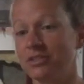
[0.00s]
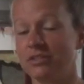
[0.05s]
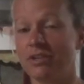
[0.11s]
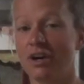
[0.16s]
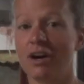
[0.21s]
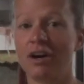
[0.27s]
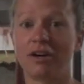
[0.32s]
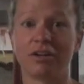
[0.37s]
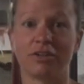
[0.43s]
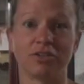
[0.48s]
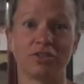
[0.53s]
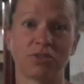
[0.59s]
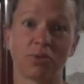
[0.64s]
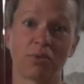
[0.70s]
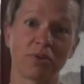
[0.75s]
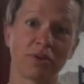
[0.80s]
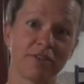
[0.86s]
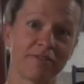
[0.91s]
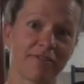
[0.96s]
dug
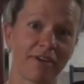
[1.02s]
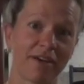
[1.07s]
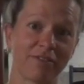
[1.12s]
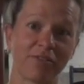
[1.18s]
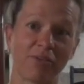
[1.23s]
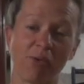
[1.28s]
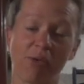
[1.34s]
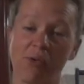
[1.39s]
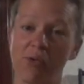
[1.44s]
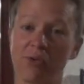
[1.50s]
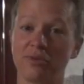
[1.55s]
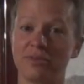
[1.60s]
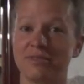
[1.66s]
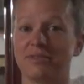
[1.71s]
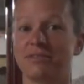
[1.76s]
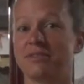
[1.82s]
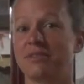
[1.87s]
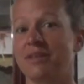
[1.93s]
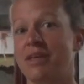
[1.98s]
25
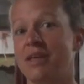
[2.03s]
holes